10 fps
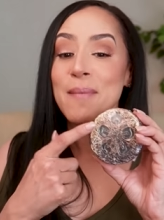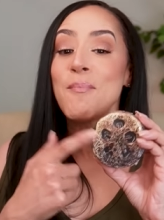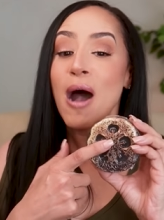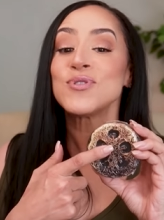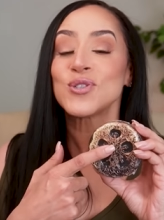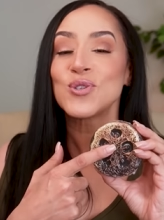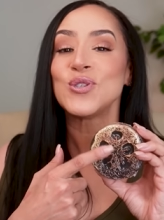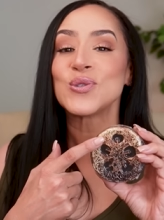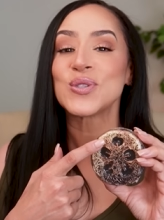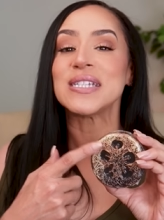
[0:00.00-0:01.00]
my mom used to
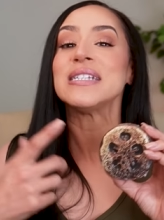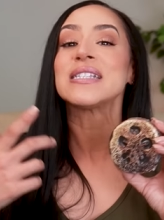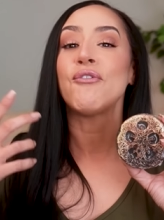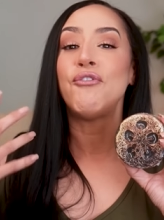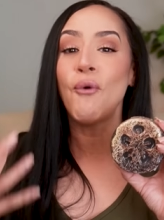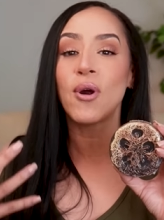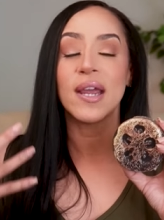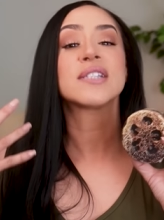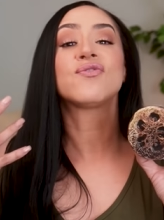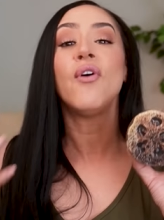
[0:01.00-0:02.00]
use these for
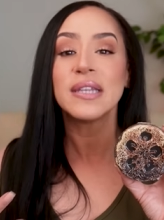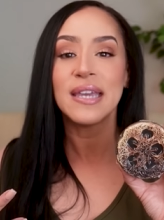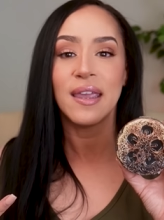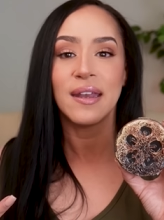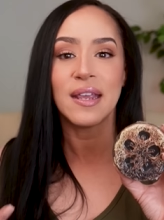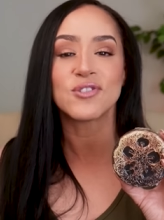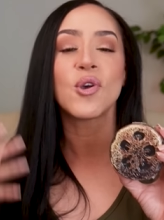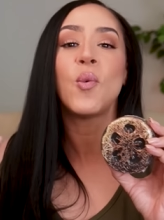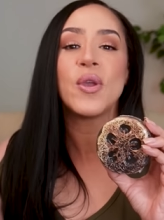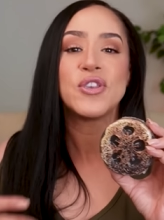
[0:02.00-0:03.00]
exfoliating.
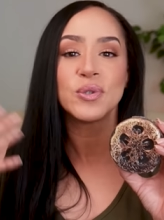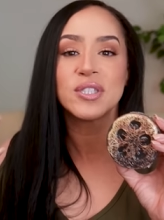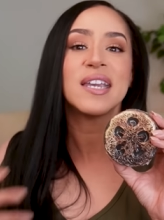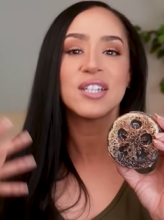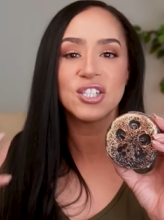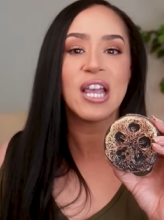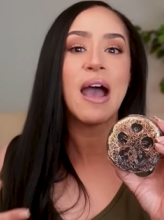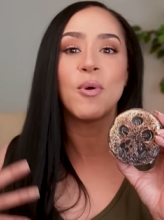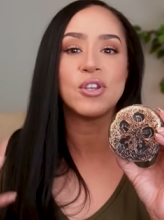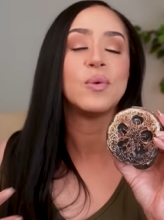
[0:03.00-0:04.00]
So when you would take a
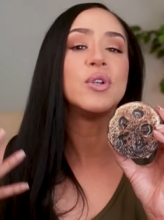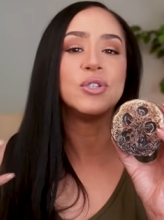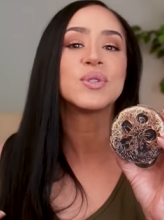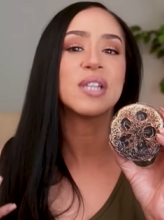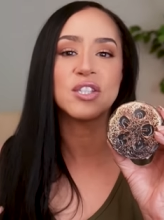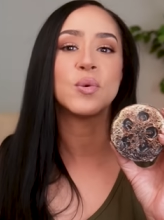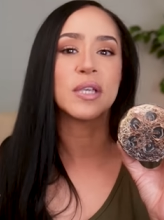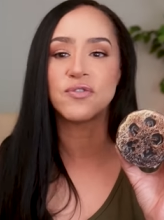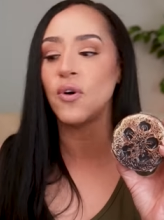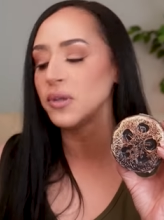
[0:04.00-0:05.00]
shower, you would use that to
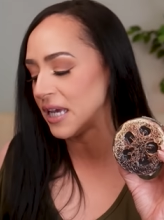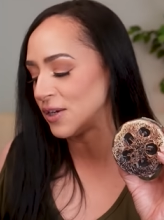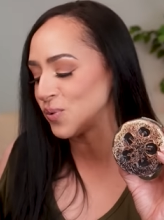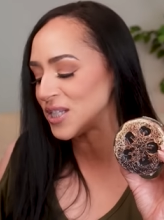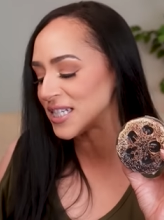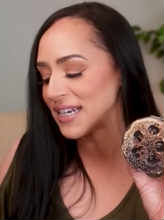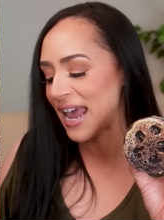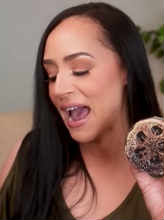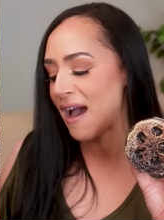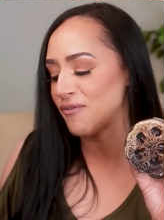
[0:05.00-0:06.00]
exfoliate. We didn't
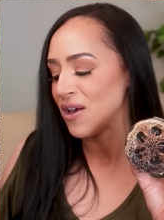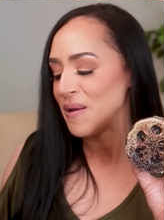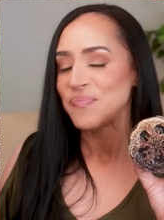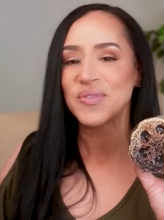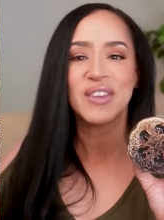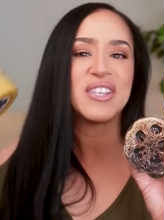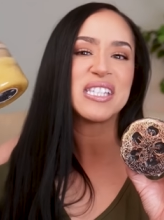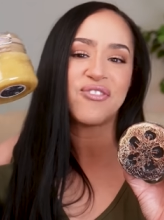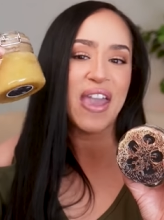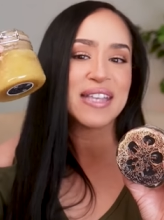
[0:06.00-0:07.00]
have
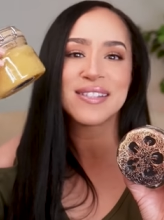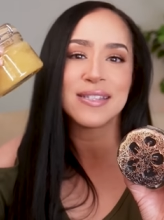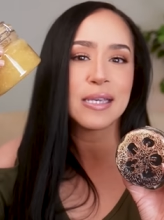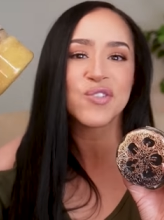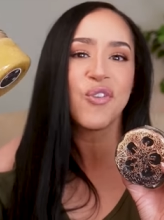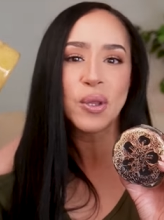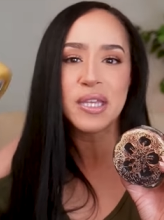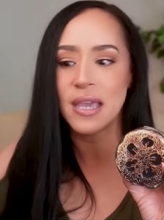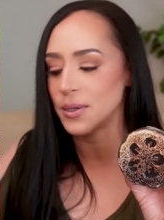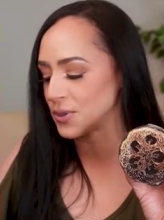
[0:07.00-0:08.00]
these fancy
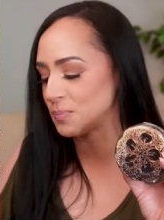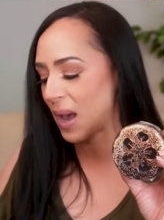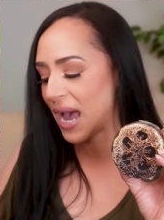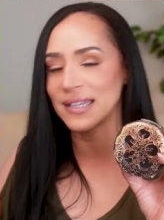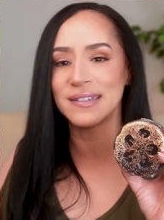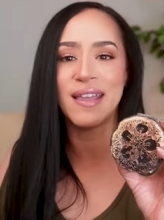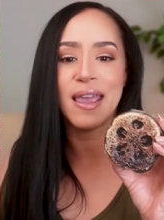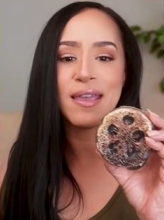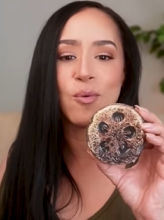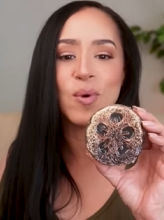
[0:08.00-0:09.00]
exfoliators back in the
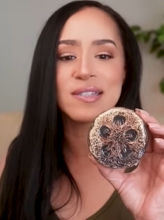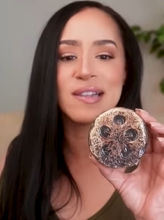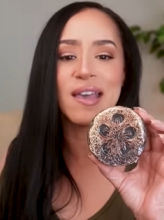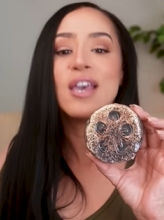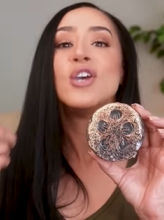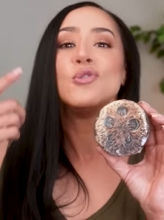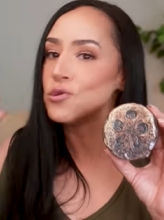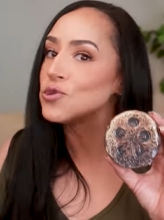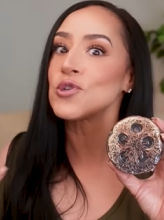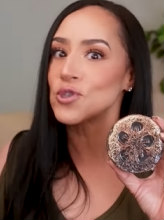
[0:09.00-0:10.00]
day it was like you
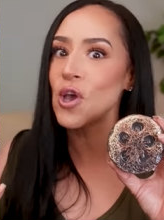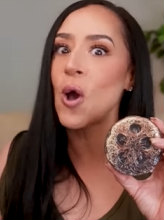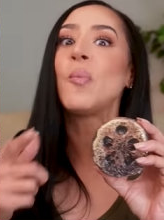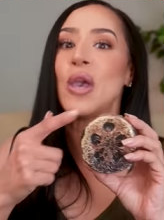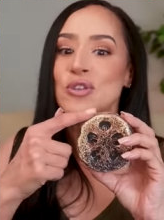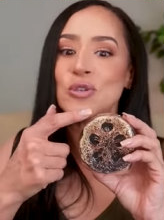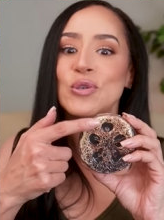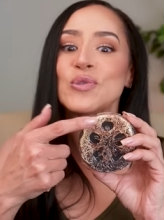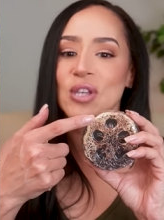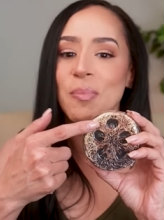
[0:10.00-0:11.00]
use your soap and you
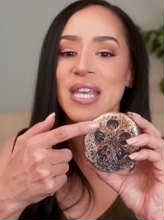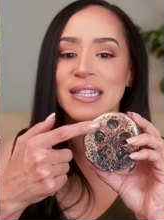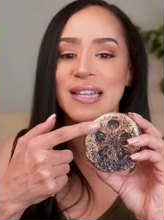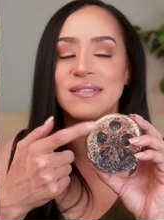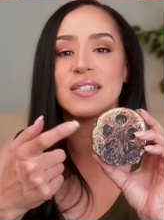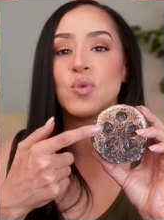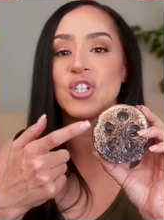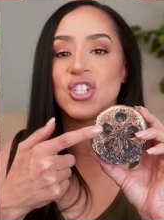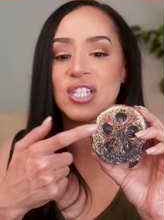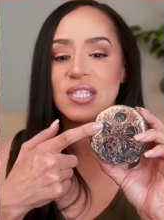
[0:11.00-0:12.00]
use something like this
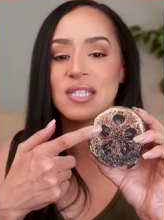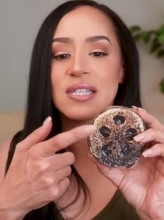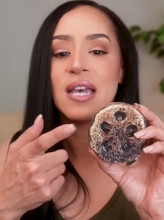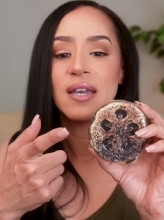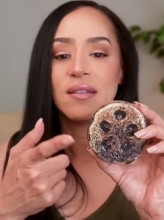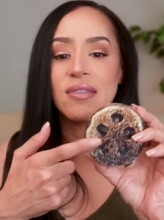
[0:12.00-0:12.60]
which this is